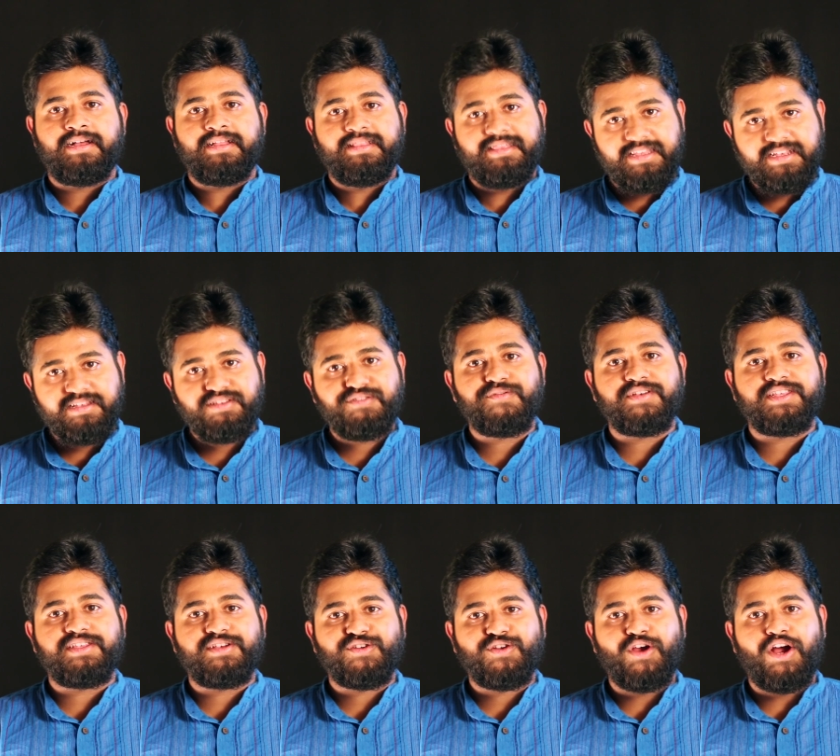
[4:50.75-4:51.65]
This
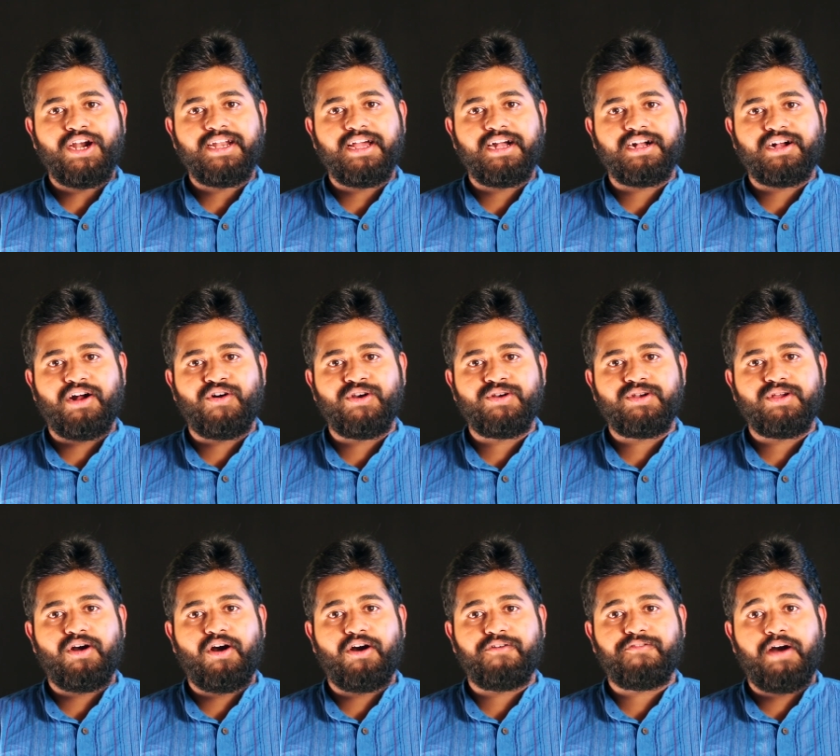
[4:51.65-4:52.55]
was a short account
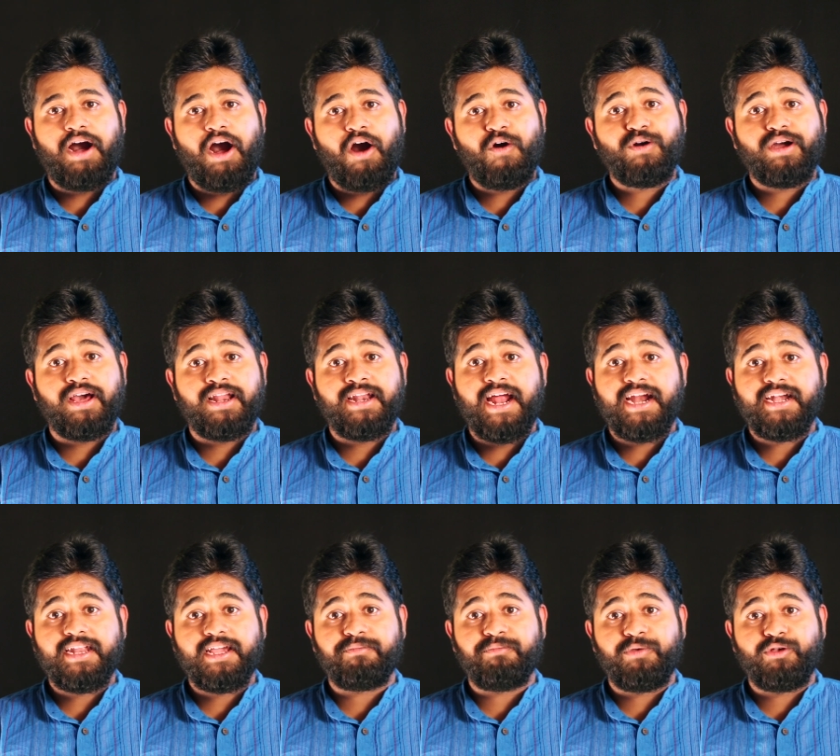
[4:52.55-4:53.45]
of how
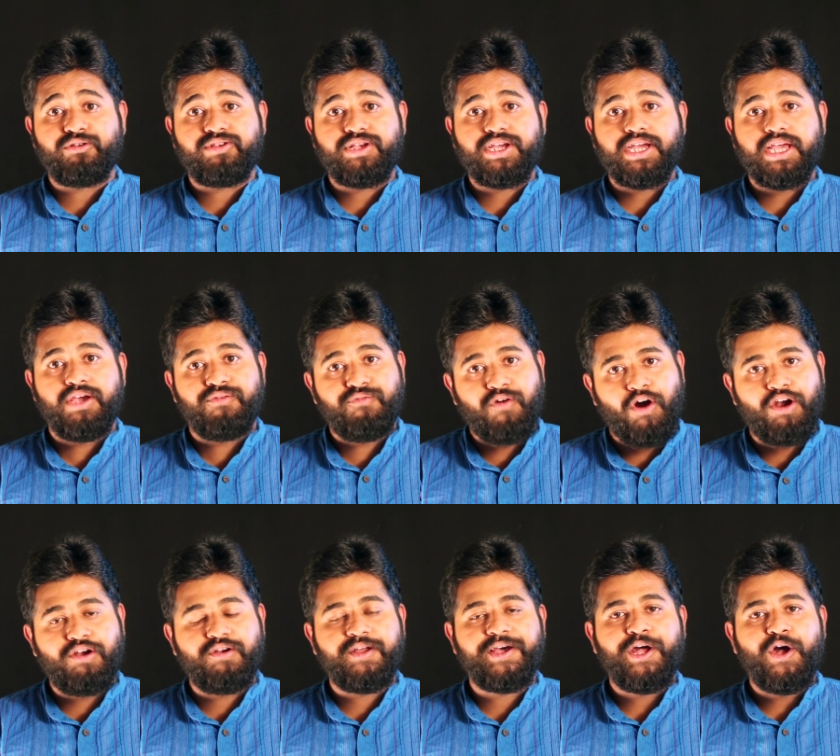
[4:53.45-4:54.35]
Carnatic music
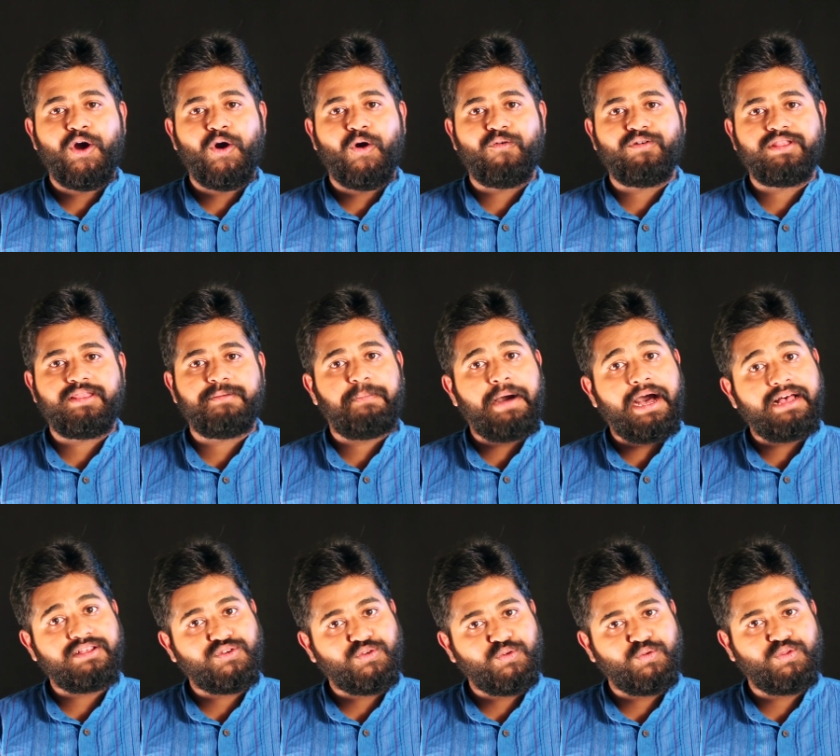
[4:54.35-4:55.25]
evolved over the
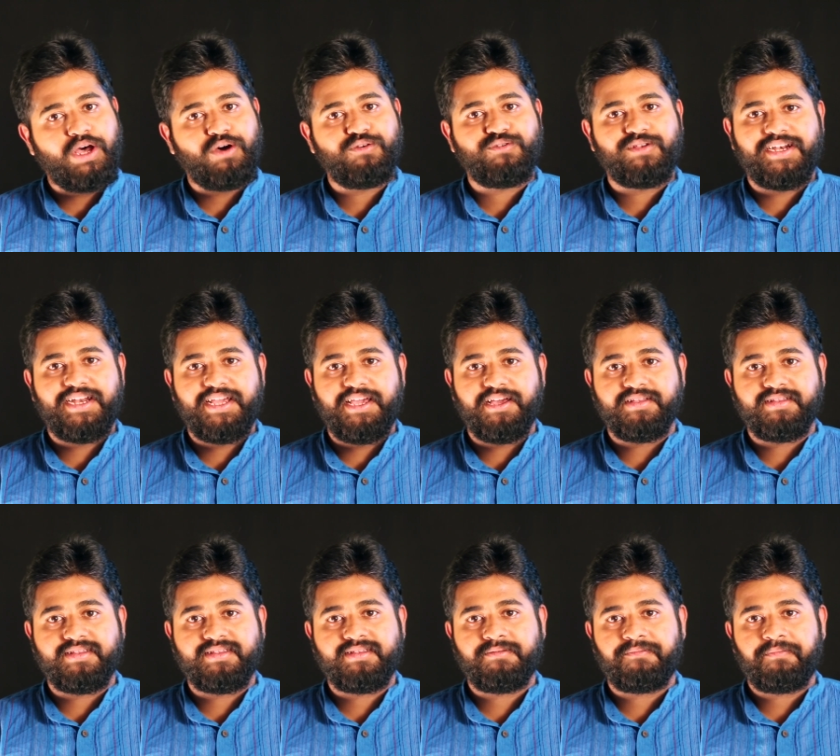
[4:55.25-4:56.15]
past 2000
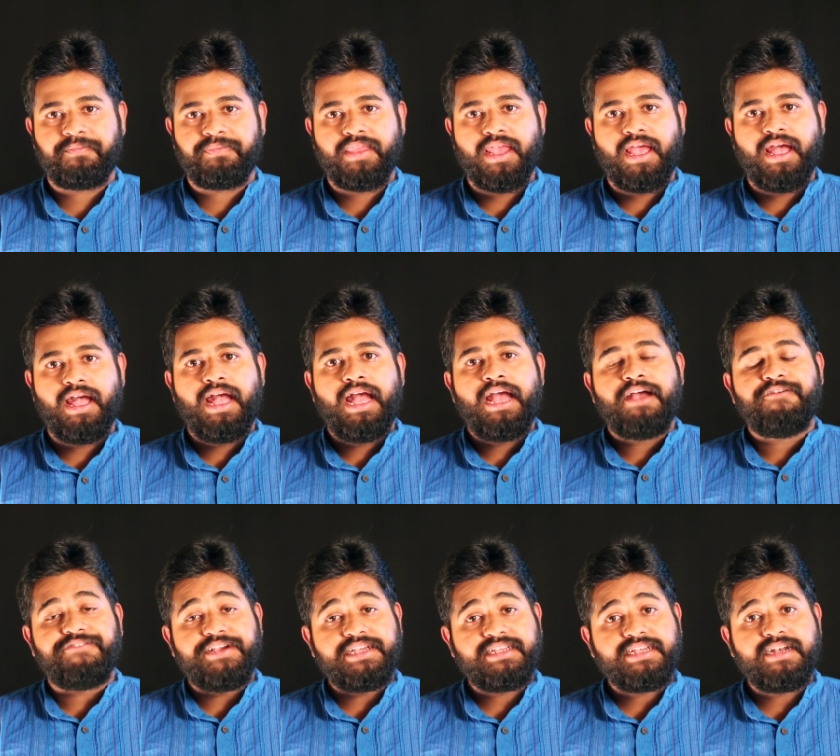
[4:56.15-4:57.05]
years.
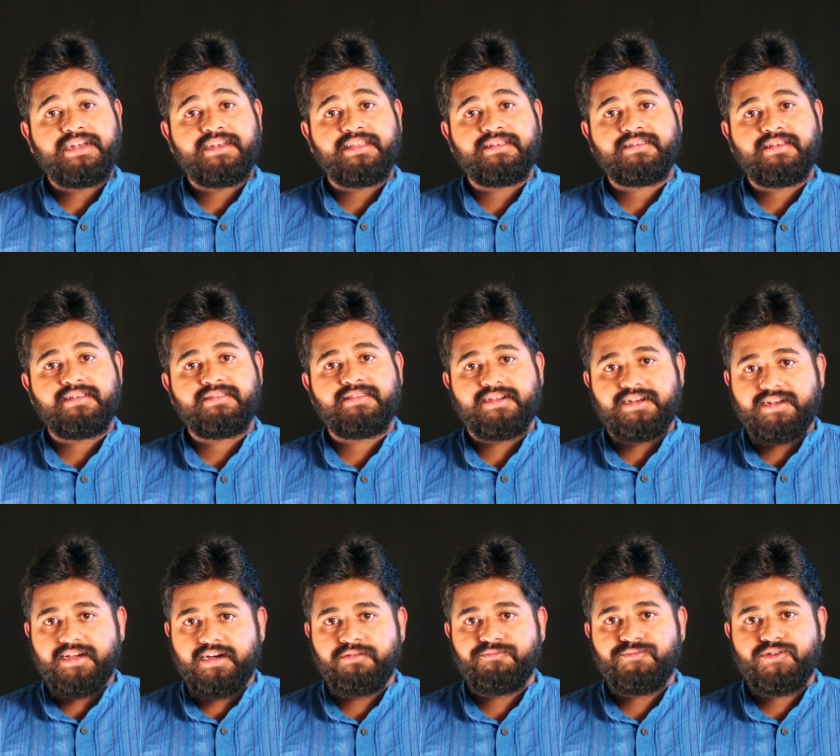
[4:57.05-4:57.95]
We shall discuss the
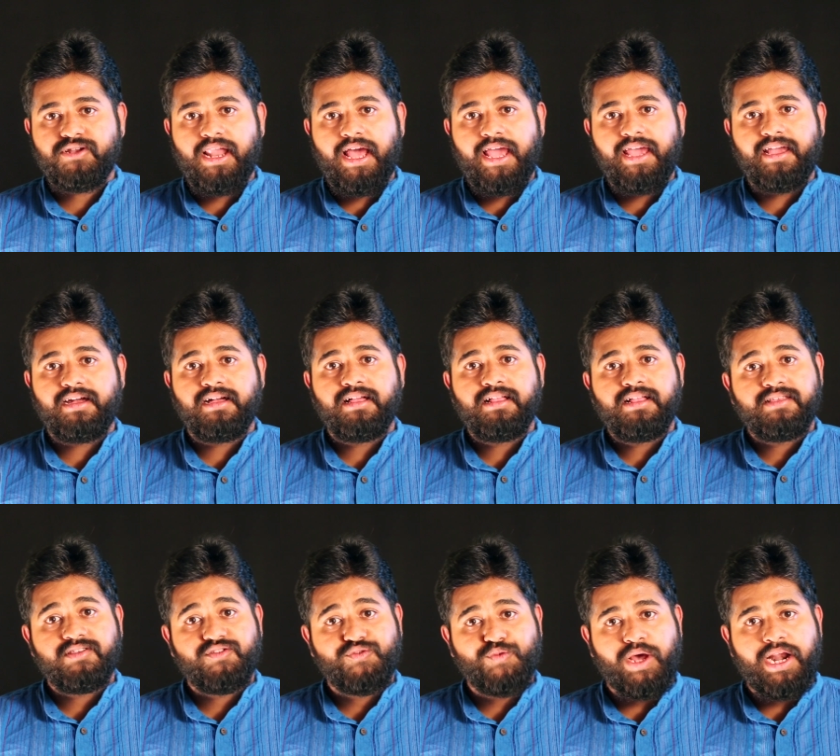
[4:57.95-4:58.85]
terms like
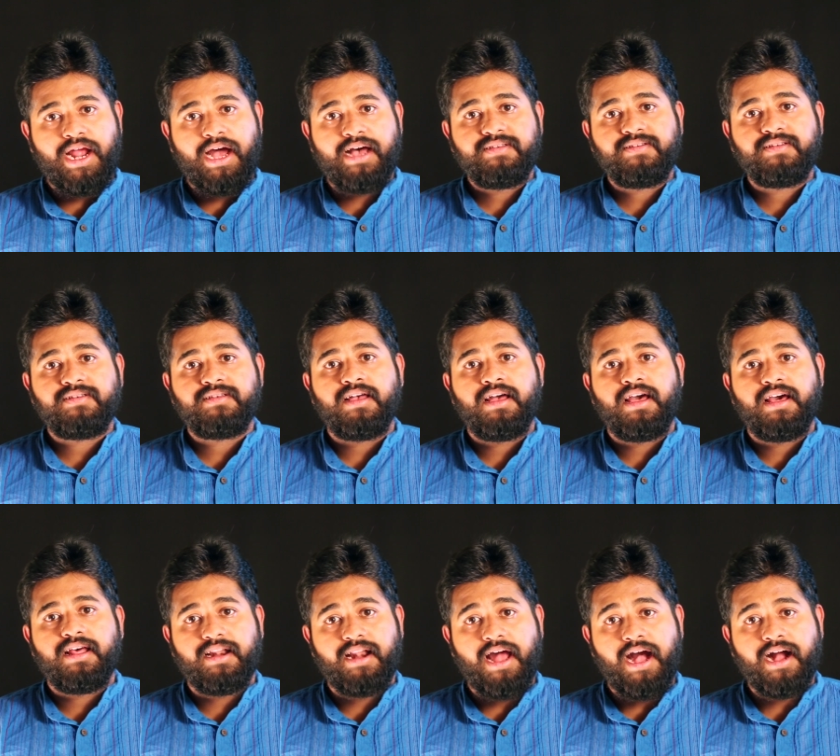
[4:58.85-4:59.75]
swaras,
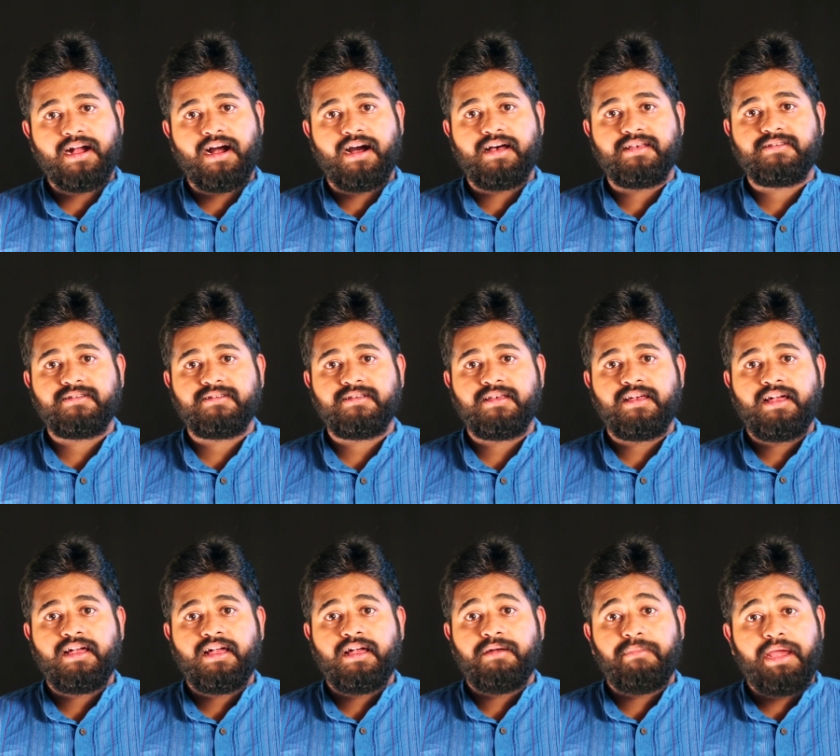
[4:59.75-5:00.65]
ragas,
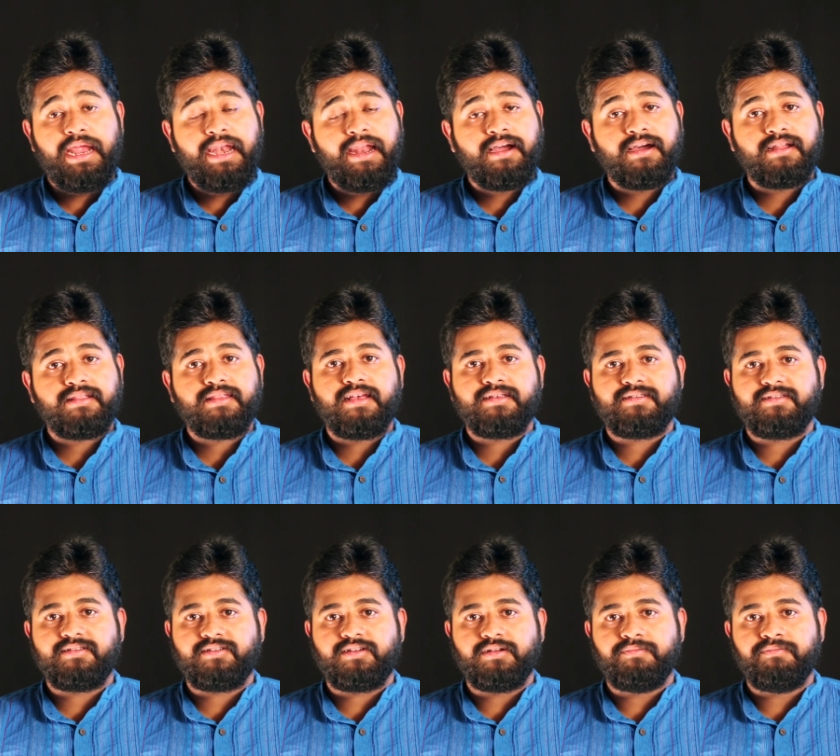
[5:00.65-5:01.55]
Melakarta
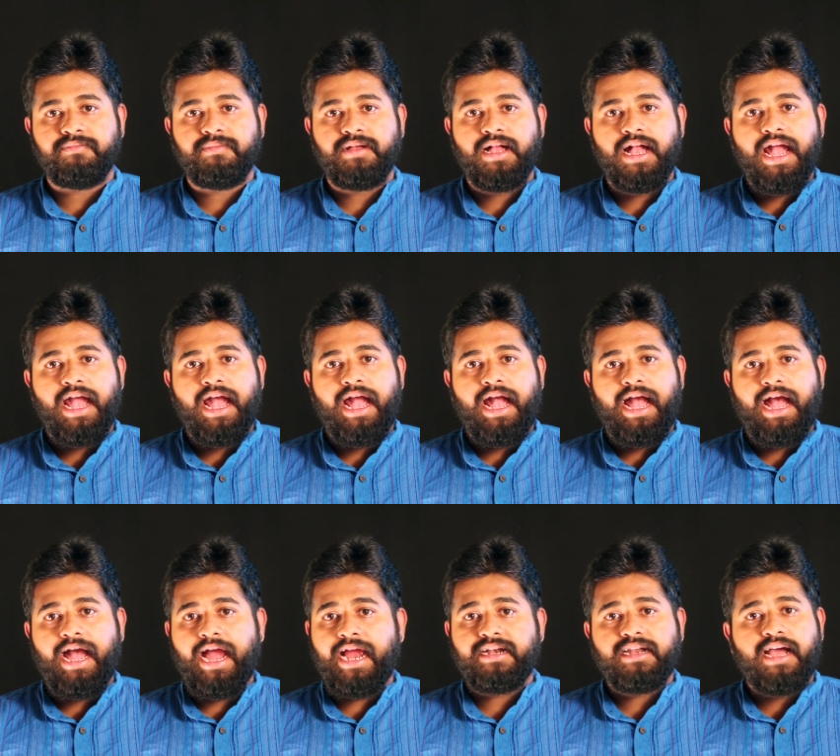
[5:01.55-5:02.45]
system,
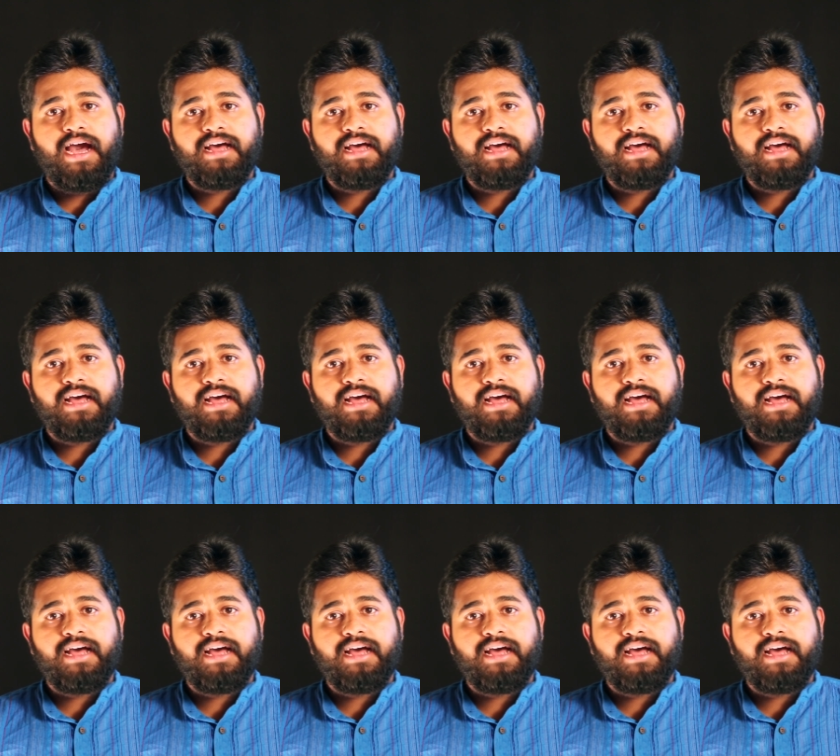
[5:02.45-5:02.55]
and